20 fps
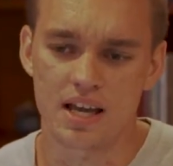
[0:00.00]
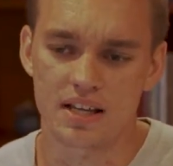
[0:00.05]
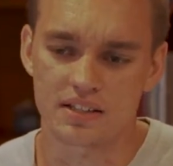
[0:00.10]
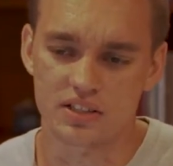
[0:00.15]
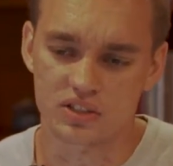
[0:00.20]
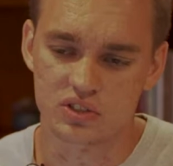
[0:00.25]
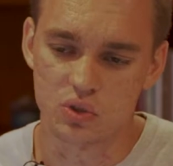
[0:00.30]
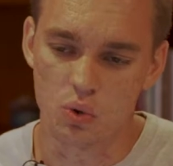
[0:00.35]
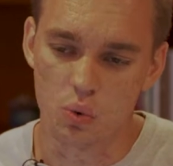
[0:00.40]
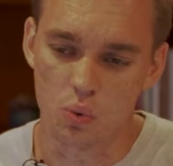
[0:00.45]

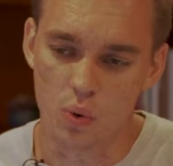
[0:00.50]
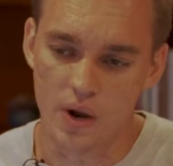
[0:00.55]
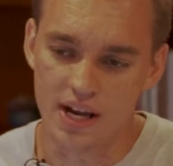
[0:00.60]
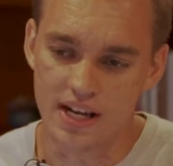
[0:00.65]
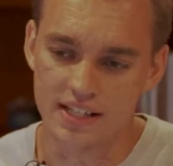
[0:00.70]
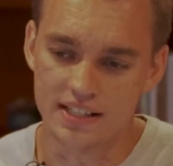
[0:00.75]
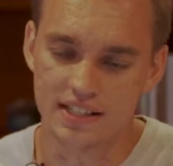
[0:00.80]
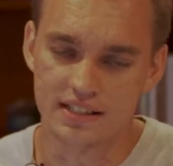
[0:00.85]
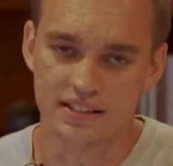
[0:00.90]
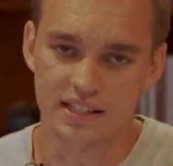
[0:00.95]
Just the
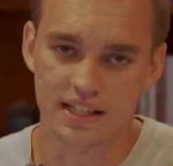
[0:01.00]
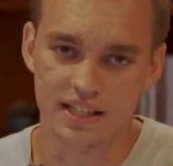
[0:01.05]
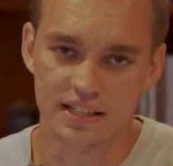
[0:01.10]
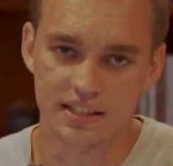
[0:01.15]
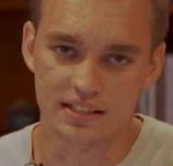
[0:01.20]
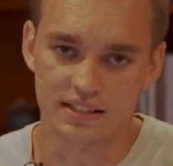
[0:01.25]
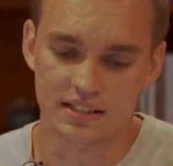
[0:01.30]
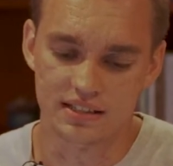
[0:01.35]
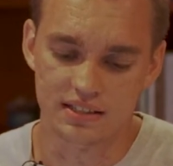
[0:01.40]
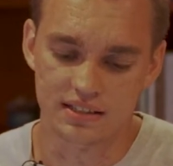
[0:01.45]
way that
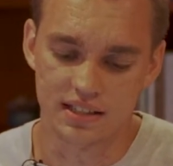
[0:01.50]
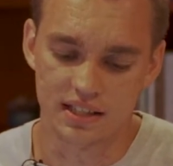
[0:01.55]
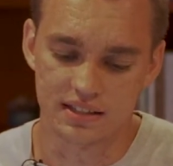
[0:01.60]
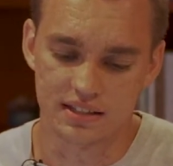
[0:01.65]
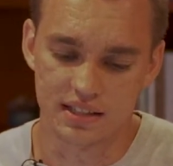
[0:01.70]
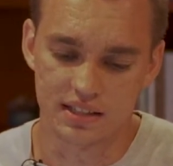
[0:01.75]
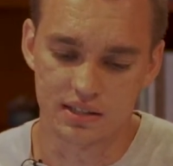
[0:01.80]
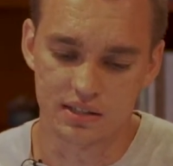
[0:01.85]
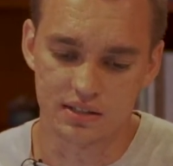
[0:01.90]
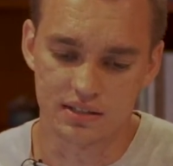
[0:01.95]

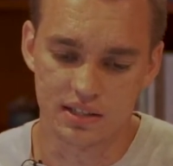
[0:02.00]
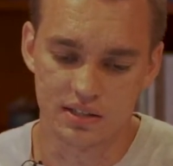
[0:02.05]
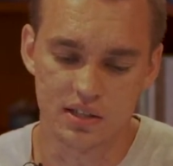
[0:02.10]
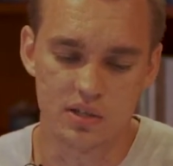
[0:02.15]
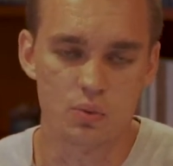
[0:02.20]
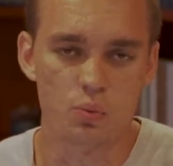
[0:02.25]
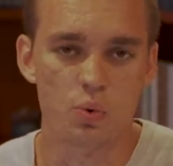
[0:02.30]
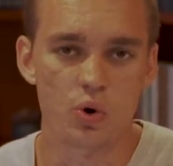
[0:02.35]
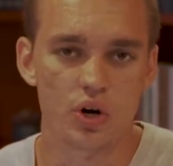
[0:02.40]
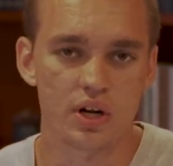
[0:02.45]

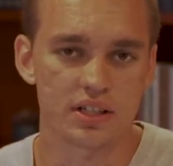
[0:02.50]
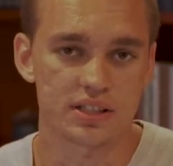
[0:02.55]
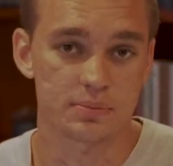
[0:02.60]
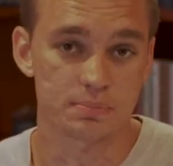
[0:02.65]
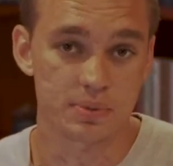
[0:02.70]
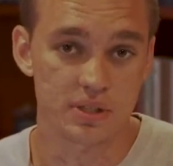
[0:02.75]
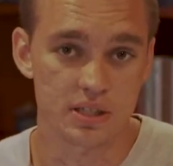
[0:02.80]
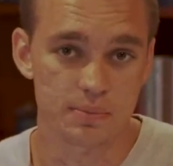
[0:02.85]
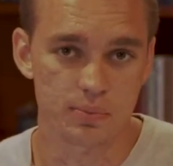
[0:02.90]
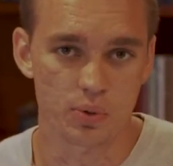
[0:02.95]
they were as
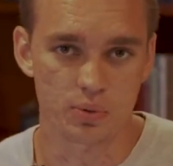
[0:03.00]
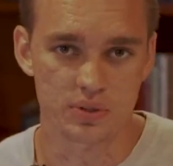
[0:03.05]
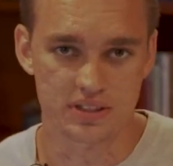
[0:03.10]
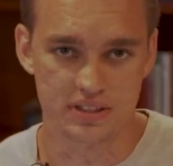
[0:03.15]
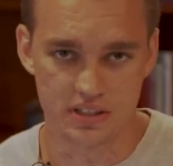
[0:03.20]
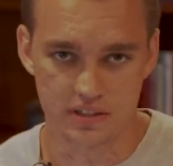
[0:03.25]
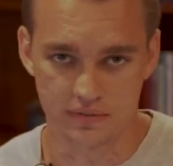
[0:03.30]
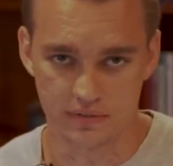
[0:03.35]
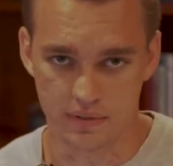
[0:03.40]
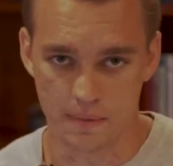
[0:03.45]
people was
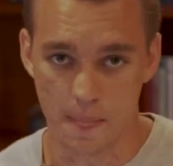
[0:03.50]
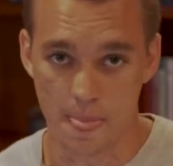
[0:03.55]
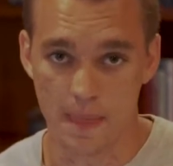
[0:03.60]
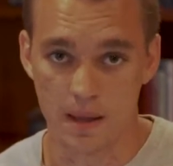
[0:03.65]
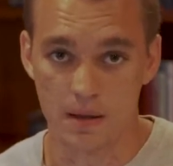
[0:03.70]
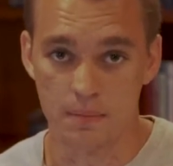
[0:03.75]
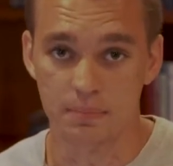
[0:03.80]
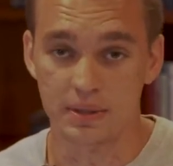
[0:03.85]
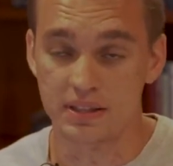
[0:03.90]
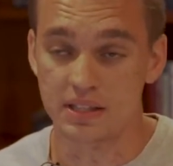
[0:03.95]
different,
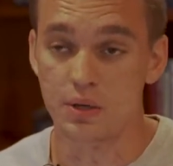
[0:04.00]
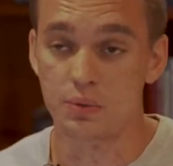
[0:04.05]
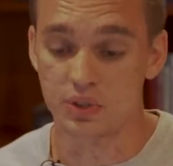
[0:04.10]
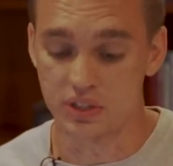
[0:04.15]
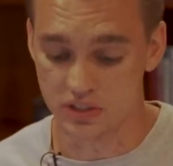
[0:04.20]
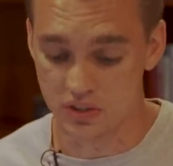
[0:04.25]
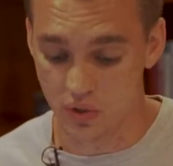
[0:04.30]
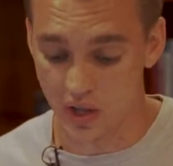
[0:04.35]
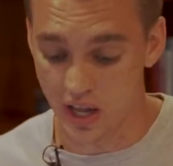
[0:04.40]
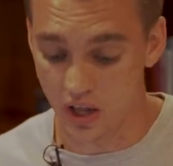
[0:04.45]
but they were
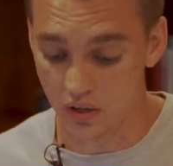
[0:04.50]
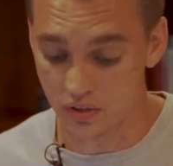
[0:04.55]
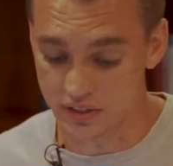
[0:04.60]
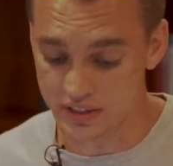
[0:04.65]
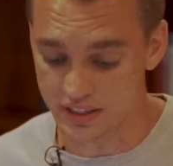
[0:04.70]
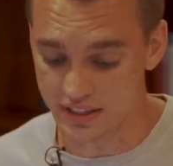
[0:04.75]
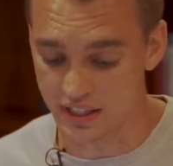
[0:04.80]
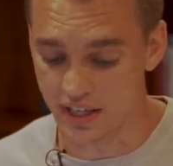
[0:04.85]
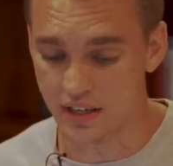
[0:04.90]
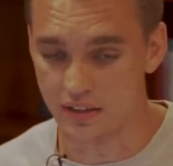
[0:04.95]
still held
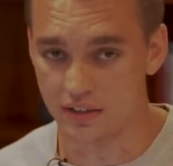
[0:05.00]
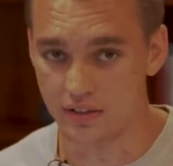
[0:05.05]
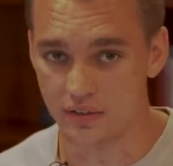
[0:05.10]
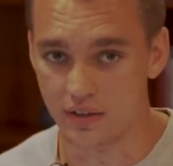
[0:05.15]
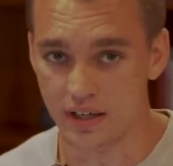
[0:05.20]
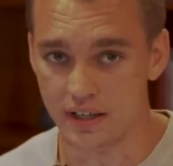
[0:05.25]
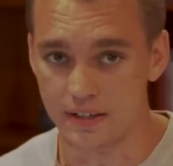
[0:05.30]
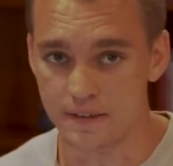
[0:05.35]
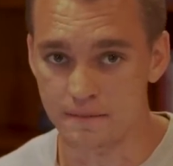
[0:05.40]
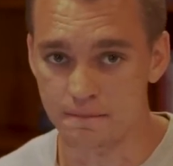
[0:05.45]
together,
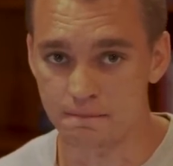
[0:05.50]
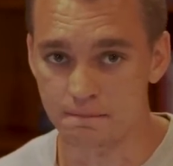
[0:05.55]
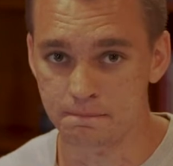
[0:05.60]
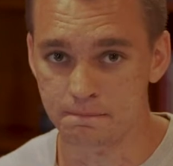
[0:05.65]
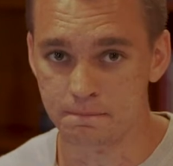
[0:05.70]
right?